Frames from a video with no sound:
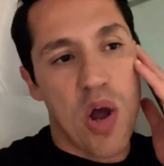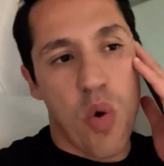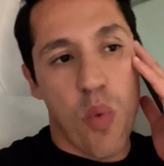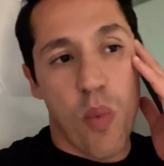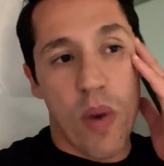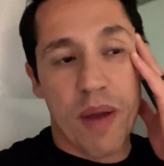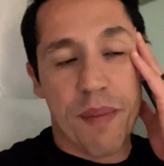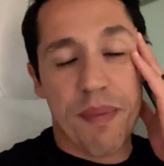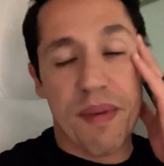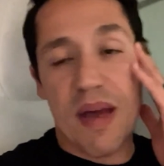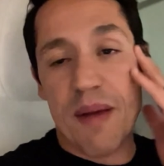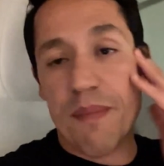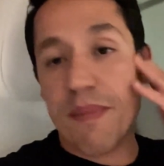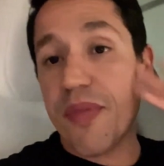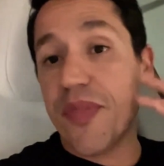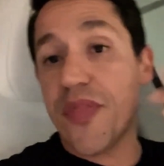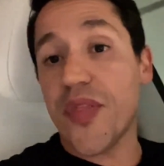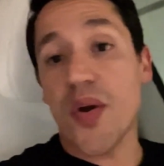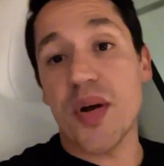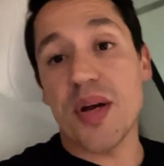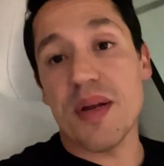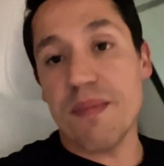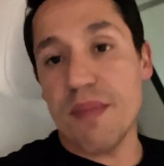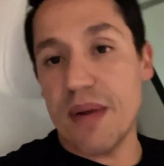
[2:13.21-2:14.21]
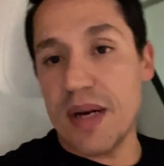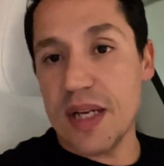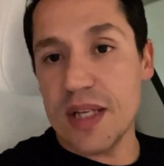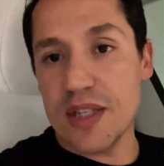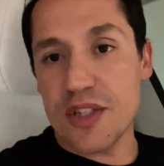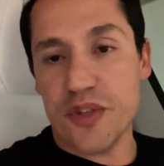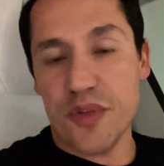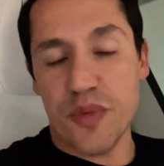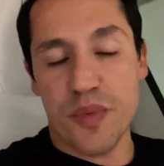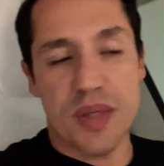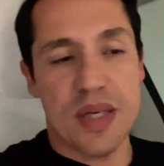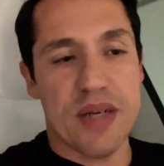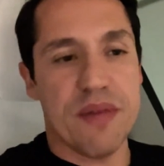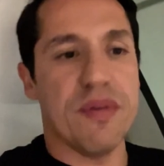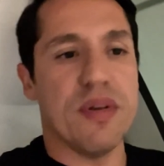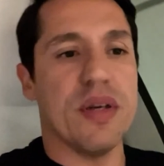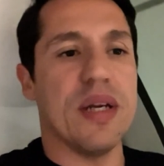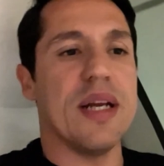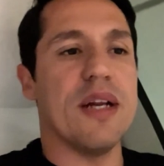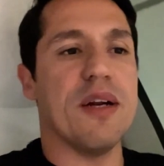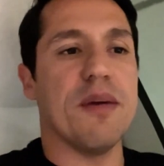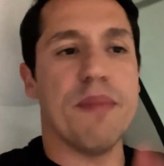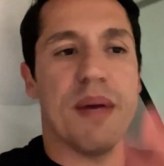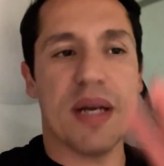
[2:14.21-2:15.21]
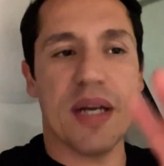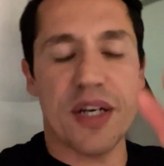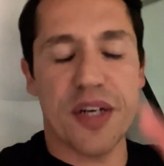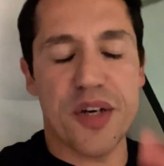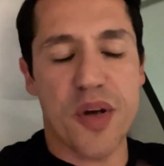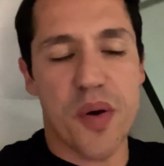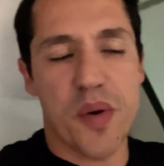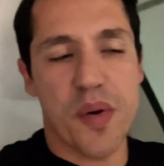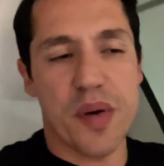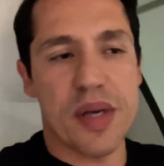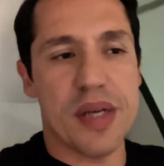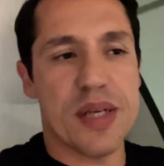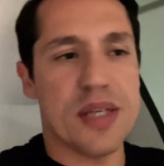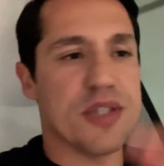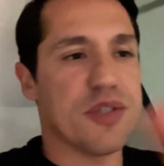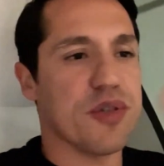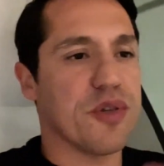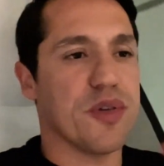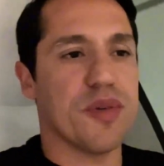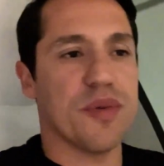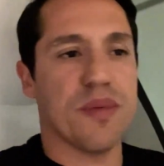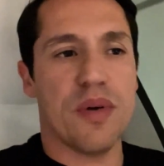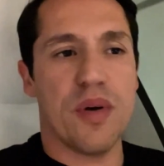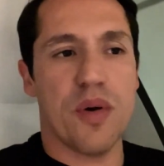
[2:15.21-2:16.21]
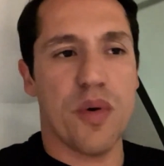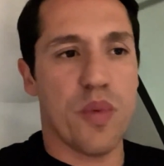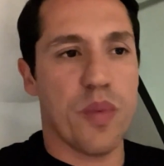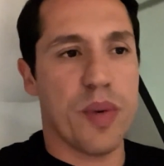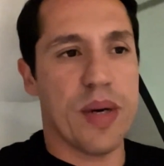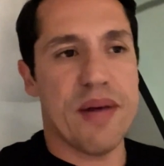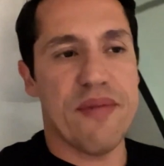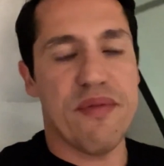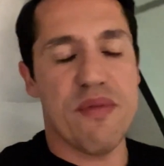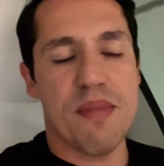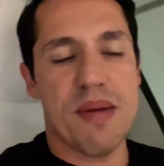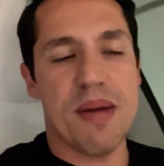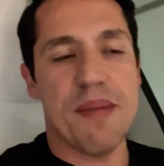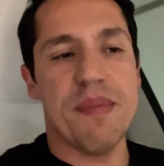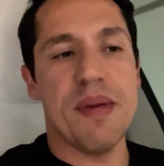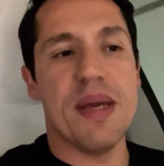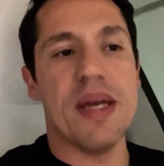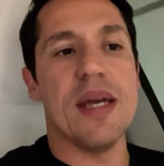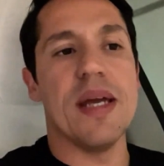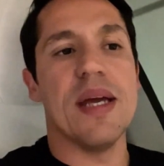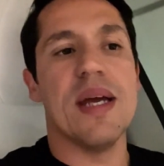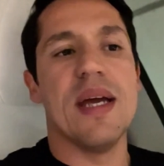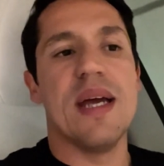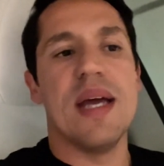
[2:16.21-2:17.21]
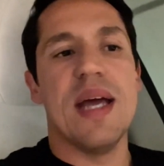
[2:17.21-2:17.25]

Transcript: wake me up in 30 minutes or whatever, and it'll make a noise or whatever it may be.